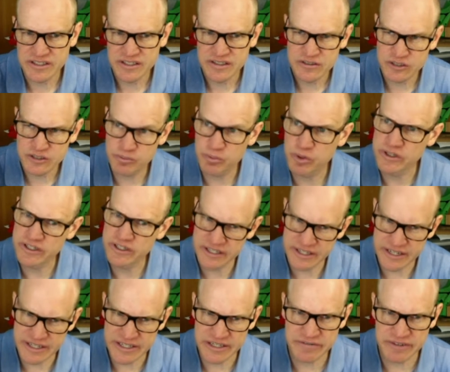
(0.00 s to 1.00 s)
put in a
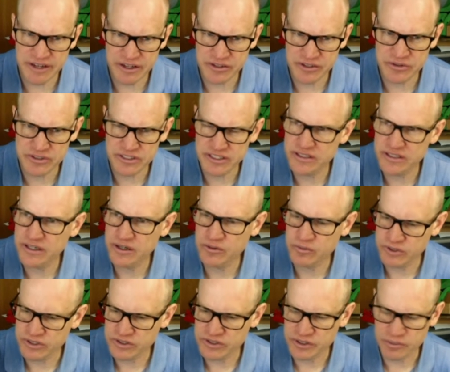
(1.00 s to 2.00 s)
negative value and get a
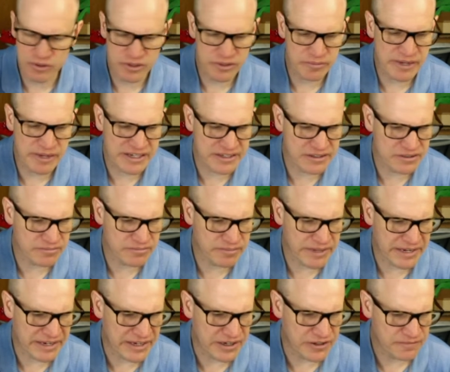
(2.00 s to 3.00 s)
real number of the back
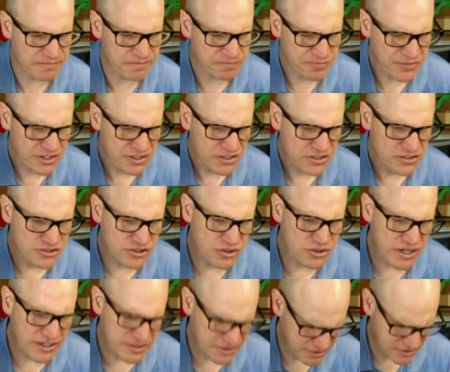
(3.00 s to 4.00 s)
out. So
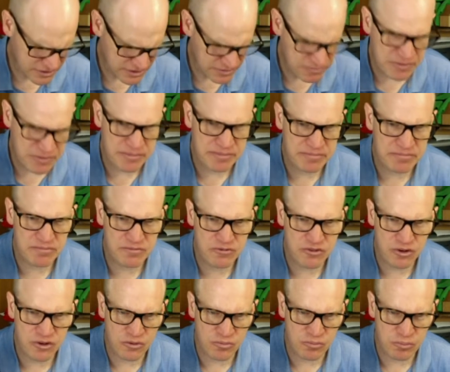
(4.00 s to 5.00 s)
let me
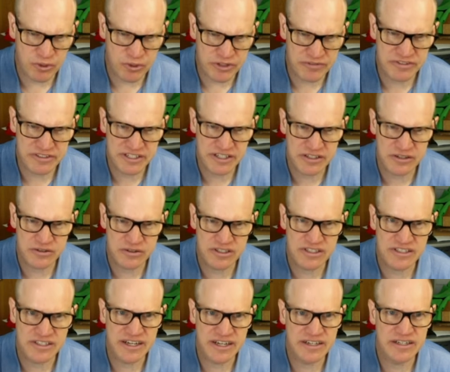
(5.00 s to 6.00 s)
briefly take a look at
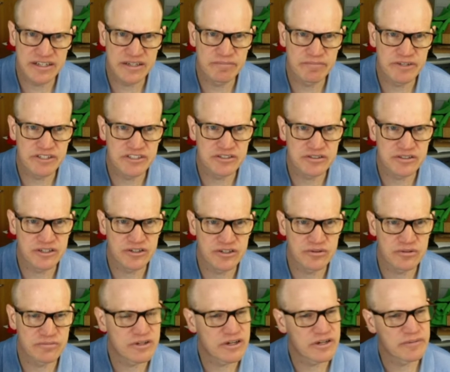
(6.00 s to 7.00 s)
that and make sure that I know what
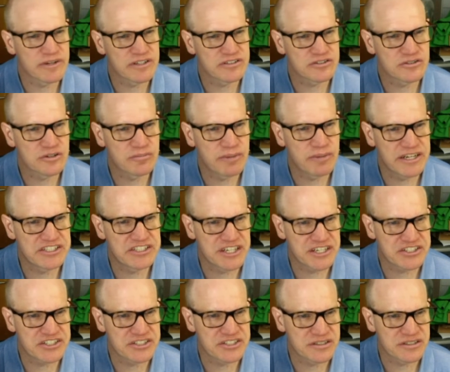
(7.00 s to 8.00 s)
I'm talking about. So a
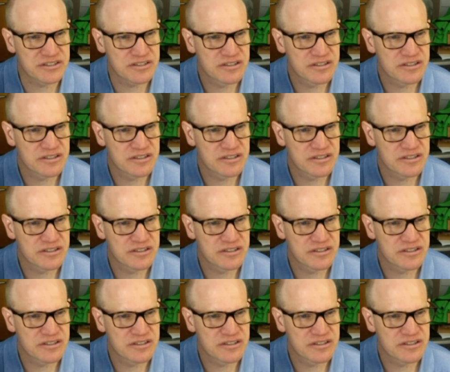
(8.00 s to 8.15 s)
bijection